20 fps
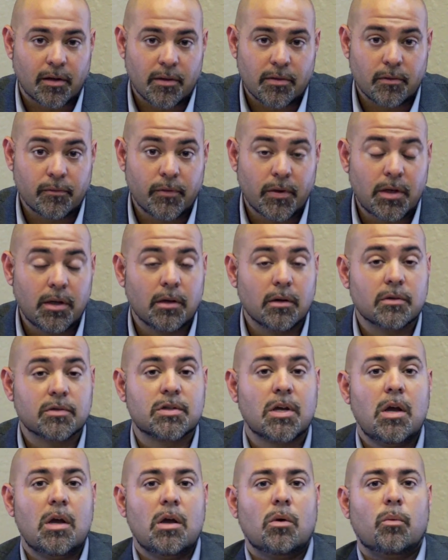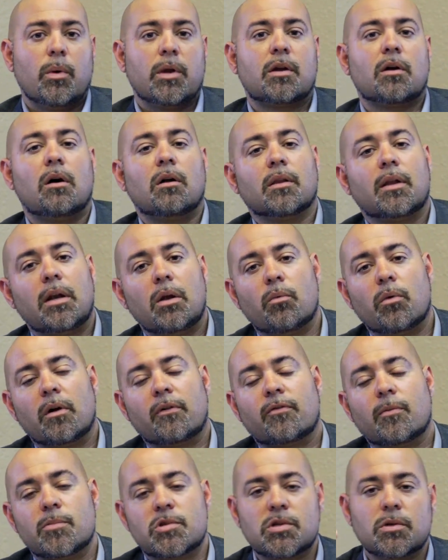other videos, we call anywhere
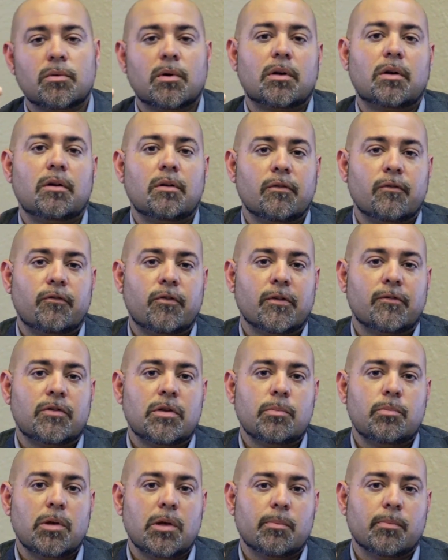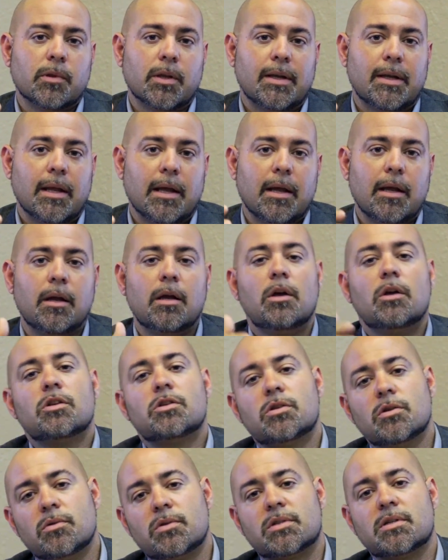from 250 people a day,
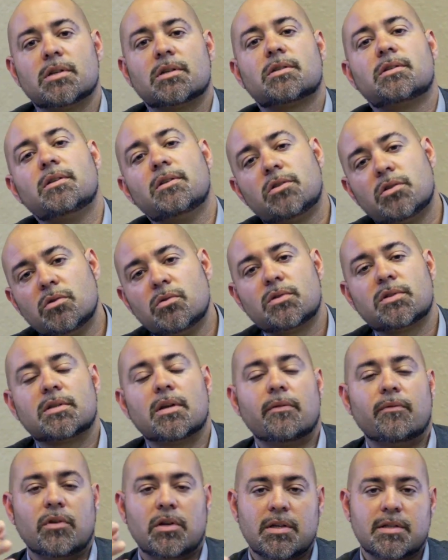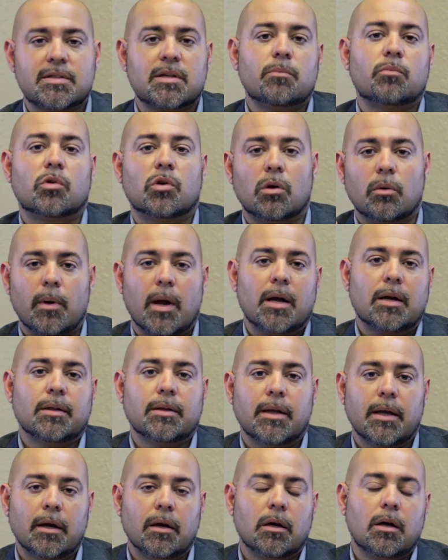260, 270, somewhere around in
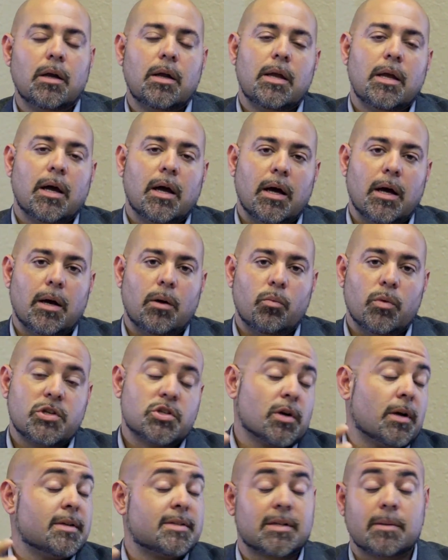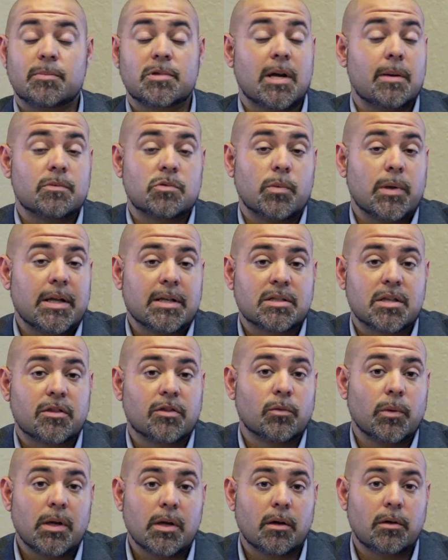there. Sometimes we get to
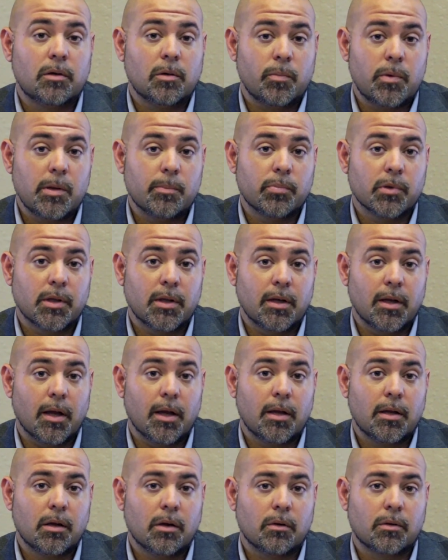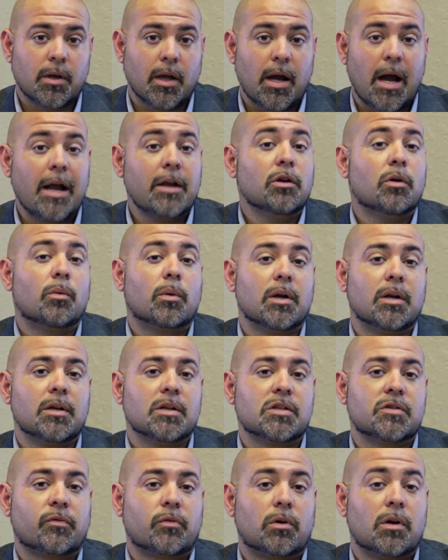300 people a day, okay? I know what it
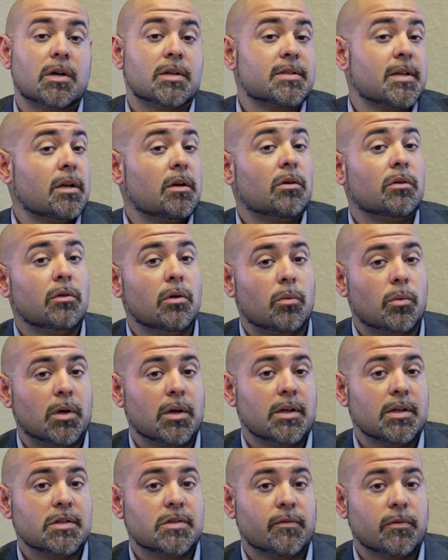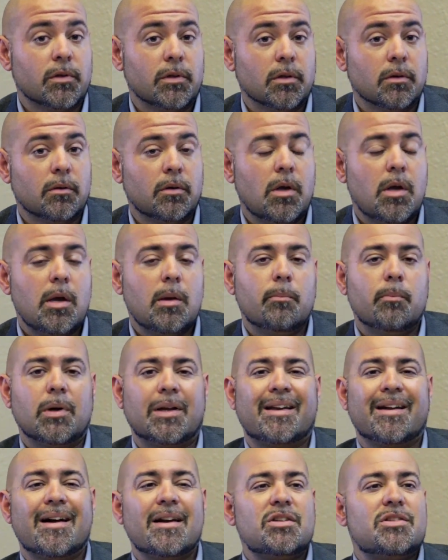is for us. I don't know what it is for you. But
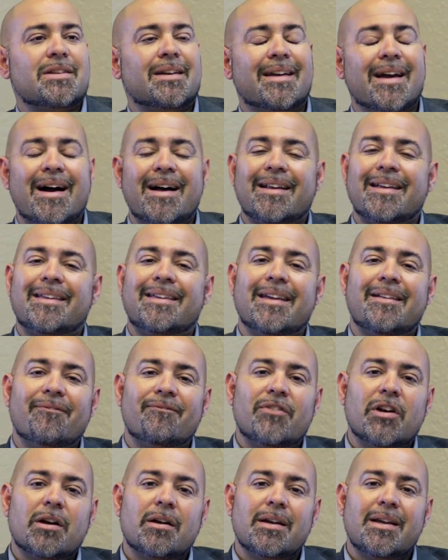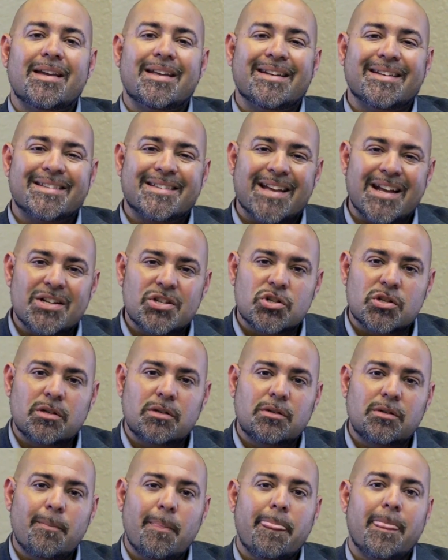guys, you gotta get very
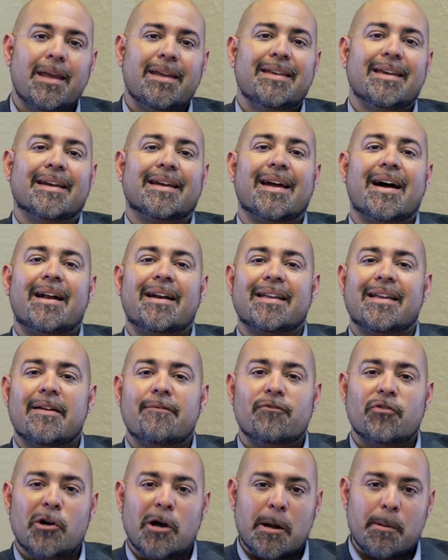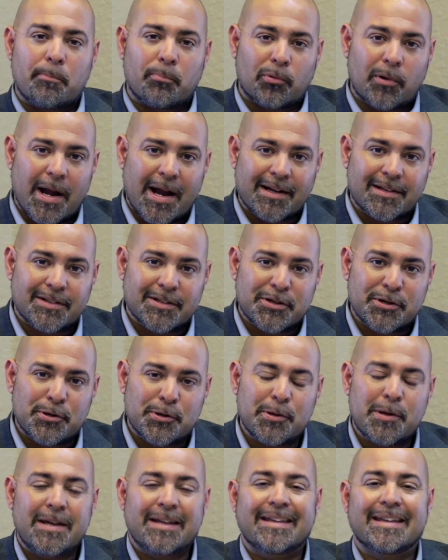intentional. You gotta get very
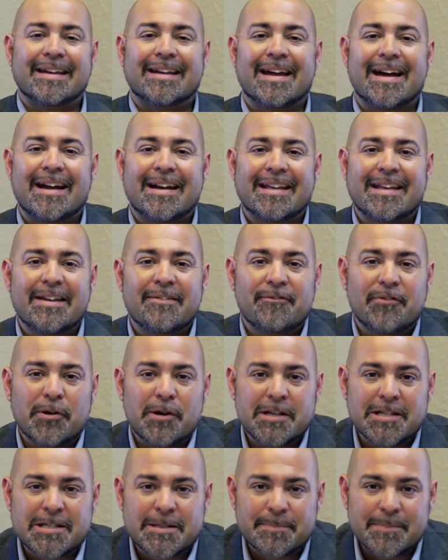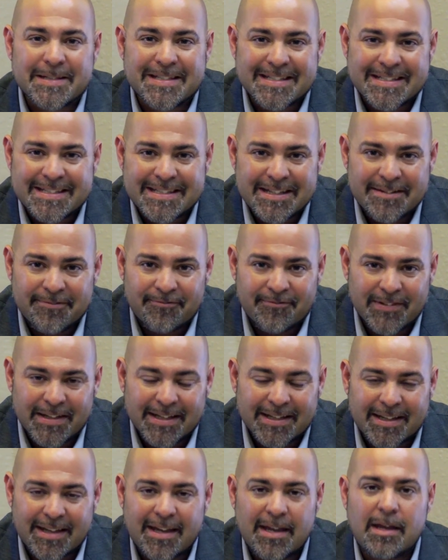practical. You gotta get very
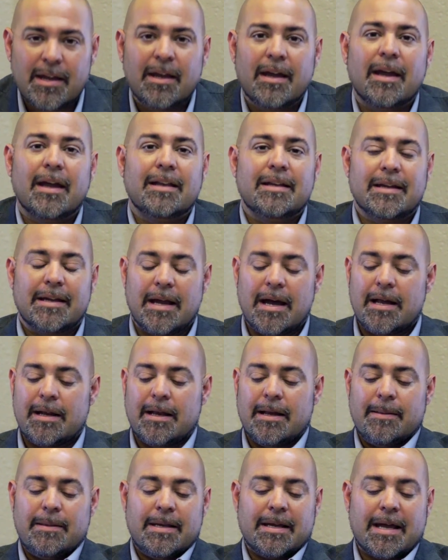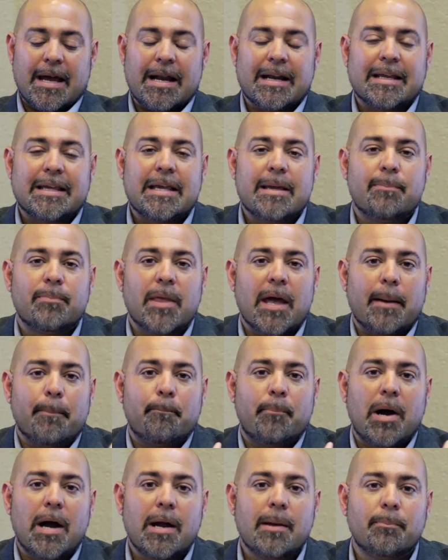specific, and you gotta keep
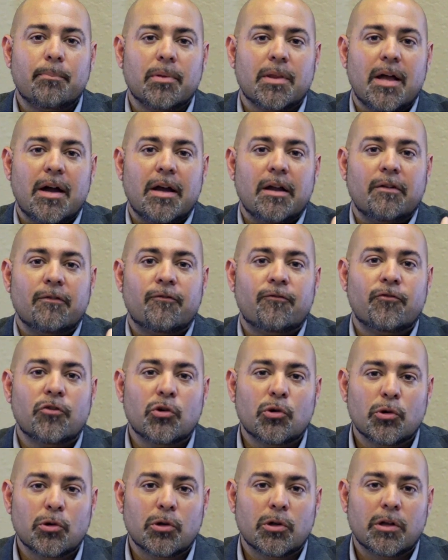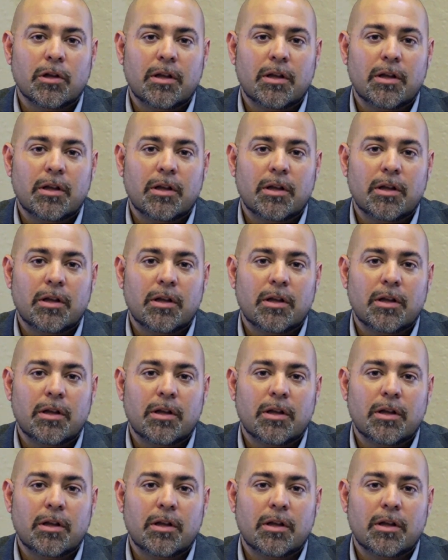that pipeline full.